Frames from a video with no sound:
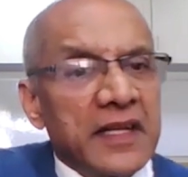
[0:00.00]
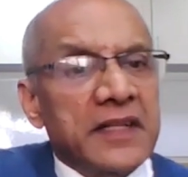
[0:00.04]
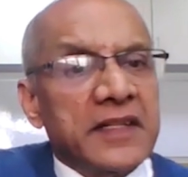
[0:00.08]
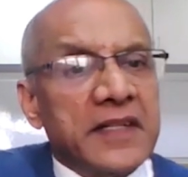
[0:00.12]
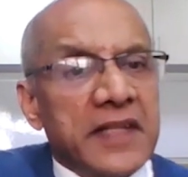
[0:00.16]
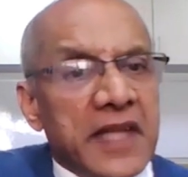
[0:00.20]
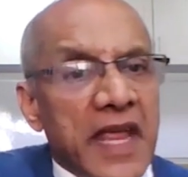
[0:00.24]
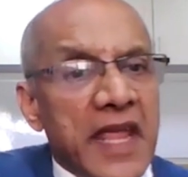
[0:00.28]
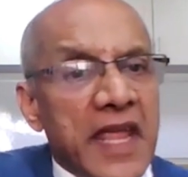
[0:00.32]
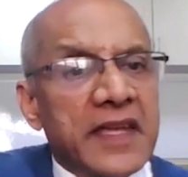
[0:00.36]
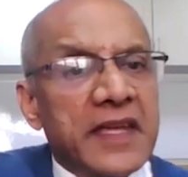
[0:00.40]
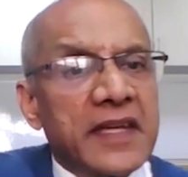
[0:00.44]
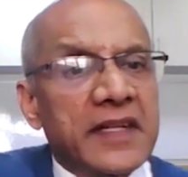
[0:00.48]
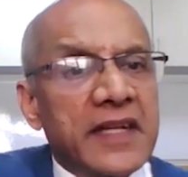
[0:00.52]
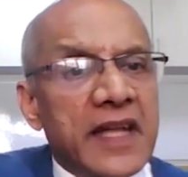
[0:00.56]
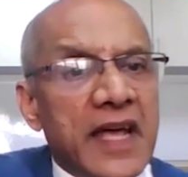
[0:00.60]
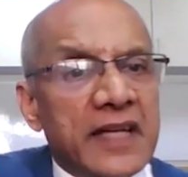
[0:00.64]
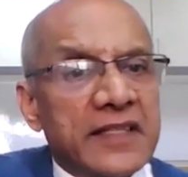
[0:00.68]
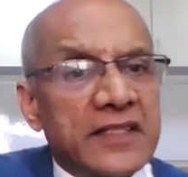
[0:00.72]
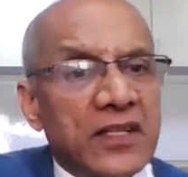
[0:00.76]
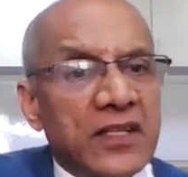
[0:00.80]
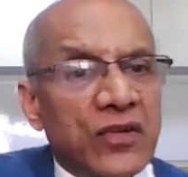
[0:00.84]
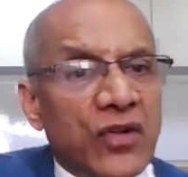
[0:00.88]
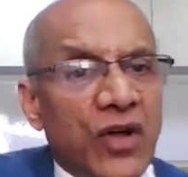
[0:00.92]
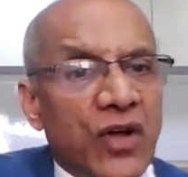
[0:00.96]
Take it
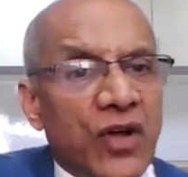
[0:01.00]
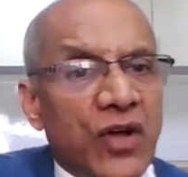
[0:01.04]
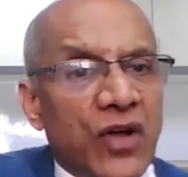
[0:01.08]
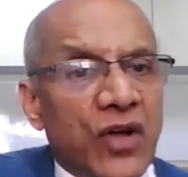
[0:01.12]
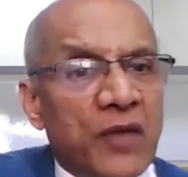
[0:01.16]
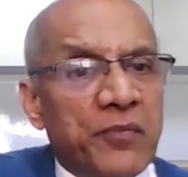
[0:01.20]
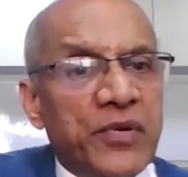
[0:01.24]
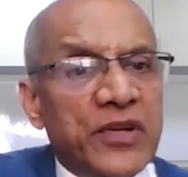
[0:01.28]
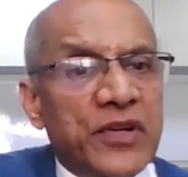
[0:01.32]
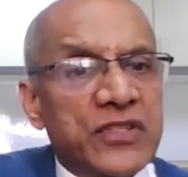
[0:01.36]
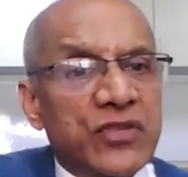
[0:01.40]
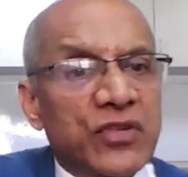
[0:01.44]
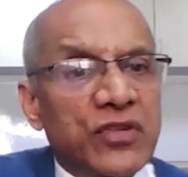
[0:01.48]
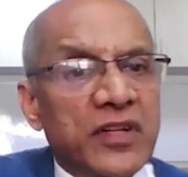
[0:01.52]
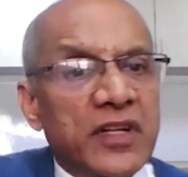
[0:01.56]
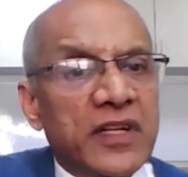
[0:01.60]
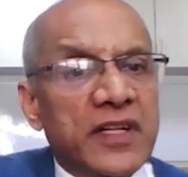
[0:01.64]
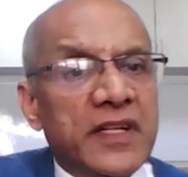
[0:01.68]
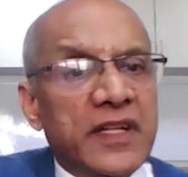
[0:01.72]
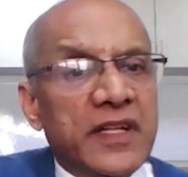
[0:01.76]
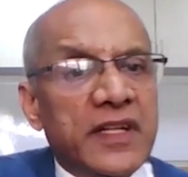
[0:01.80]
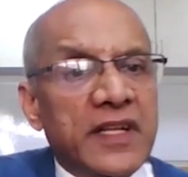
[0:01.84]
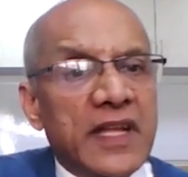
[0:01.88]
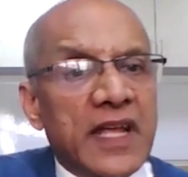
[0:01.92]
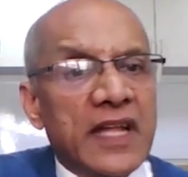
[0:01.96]
as an
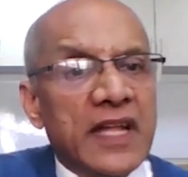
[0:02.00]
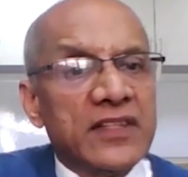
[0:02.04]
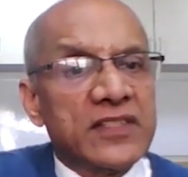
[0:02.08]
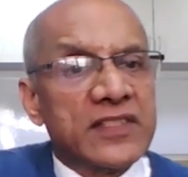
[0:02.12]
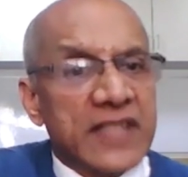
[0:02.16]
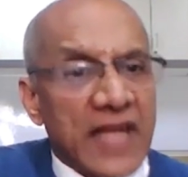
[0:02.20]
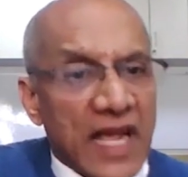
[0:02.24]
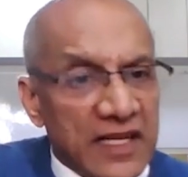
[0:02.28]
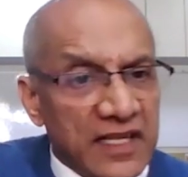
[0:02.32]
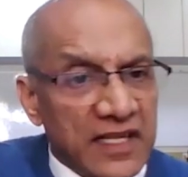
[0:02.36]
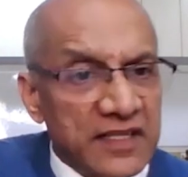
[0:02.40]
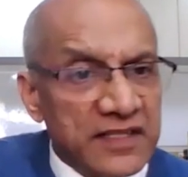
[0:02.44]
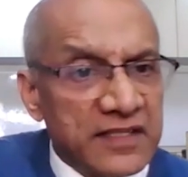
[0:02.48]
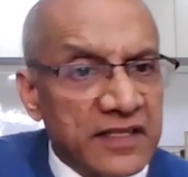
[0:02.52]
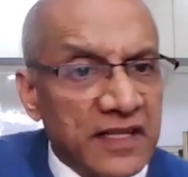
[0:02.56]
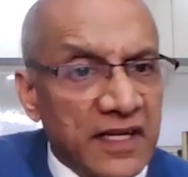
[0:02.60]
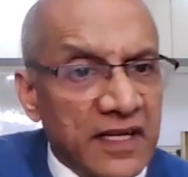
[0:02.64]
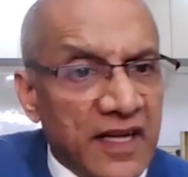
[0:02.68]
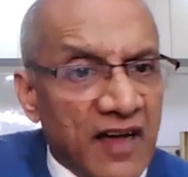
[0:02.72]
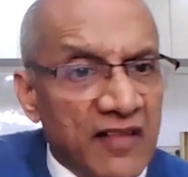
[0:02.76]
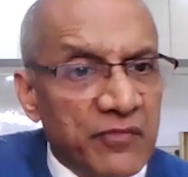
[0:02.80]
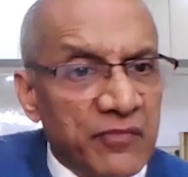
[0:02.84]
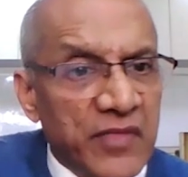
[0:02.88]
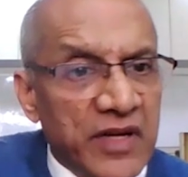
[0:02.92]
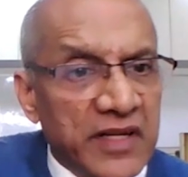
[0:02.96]
opportunity and challenge the
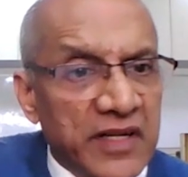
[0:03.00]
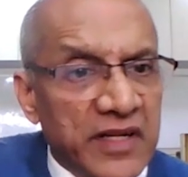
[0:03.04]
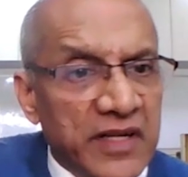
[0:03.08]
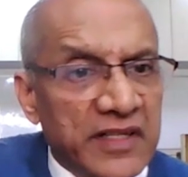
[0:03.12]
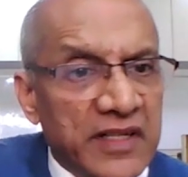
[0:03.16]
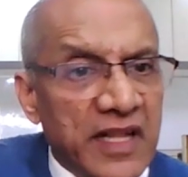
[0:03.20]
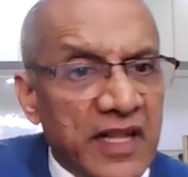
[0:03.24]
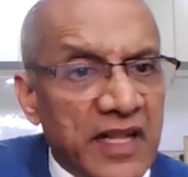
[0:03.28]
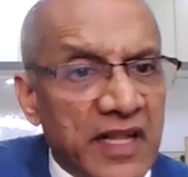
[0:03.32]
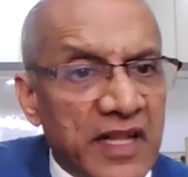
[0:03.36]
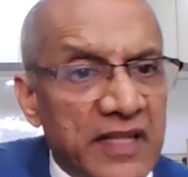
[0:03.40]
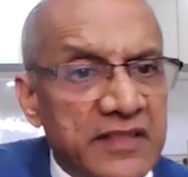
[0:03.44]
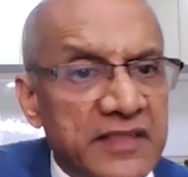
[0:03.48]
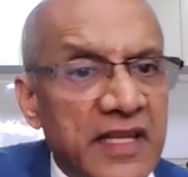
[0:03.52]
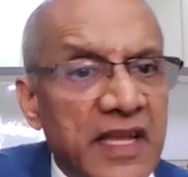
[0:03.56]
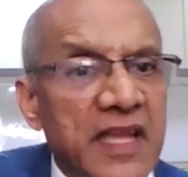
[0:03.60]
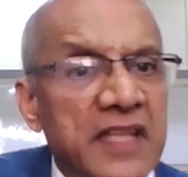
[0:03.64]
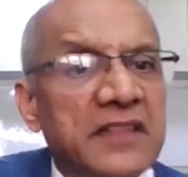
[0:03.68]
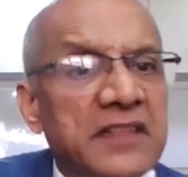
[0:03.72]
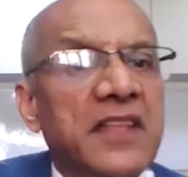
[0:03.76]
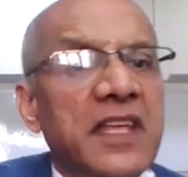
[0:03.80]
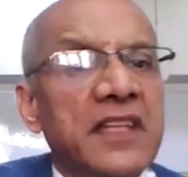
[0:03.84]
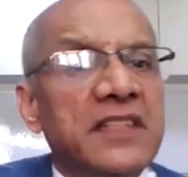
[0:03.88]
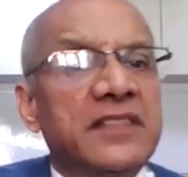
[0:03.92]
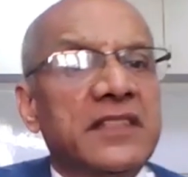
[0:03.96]
government as
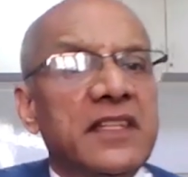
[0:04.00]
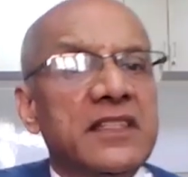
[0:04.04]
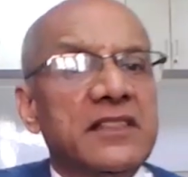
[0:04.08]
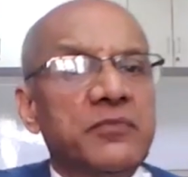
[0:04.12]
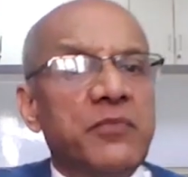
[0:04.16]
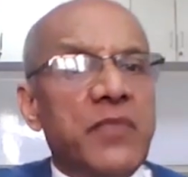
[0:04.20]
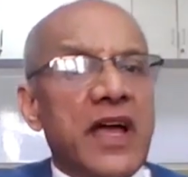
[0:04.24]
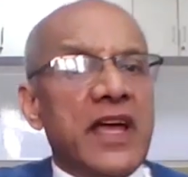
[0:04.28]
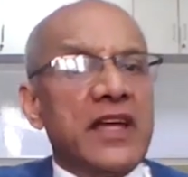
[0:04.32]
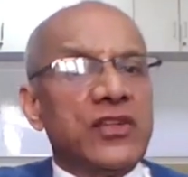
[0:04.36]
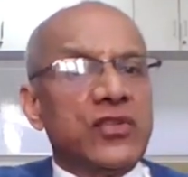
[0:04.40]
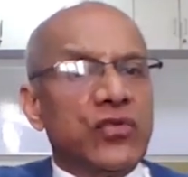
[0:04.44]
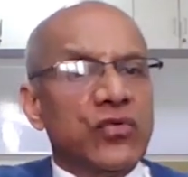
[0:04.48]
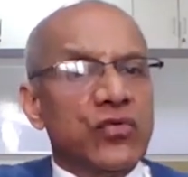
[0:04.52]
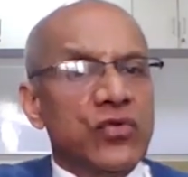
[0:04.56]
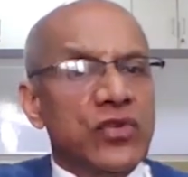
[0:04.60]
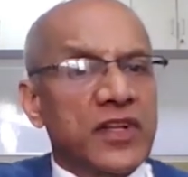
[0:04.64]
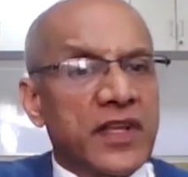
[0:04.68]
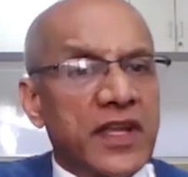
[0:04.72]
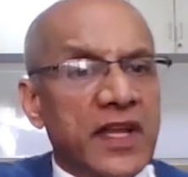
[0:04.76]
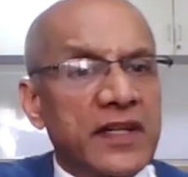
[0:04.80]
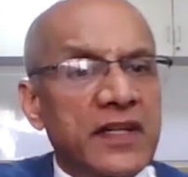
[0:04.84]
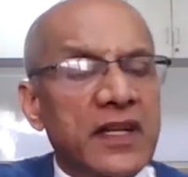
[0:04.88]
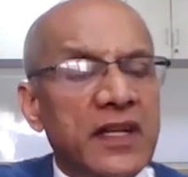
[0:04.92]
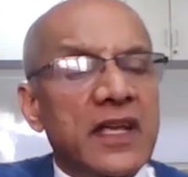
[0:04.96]
a
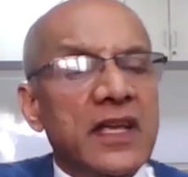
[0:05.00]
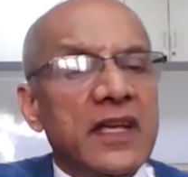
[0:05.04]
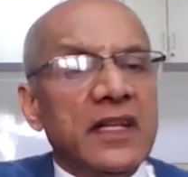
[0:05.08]
toolkit.